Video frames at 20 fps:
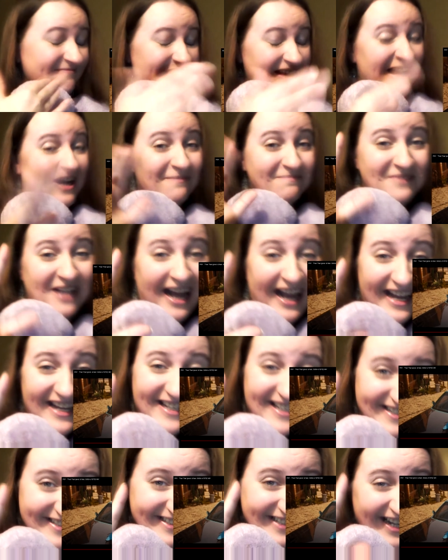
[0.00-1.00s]
I'm
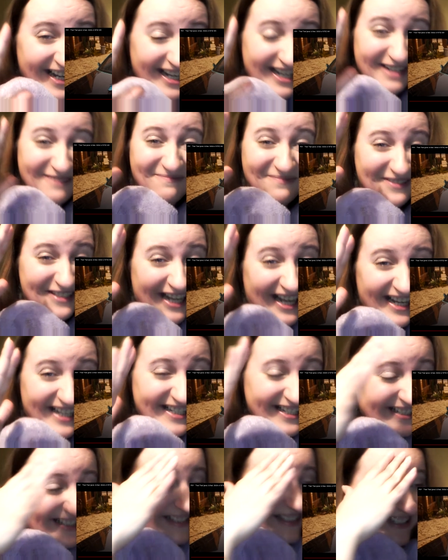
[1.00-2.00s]

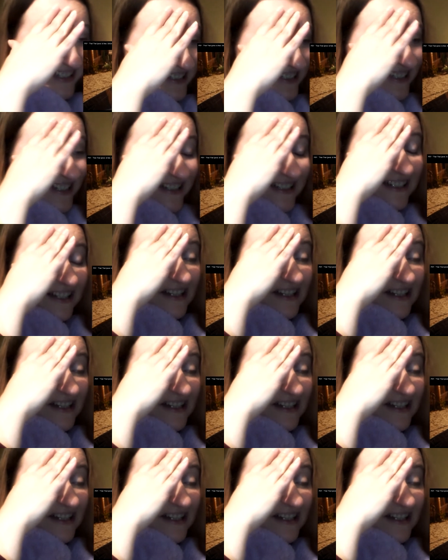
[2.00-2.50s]
dying here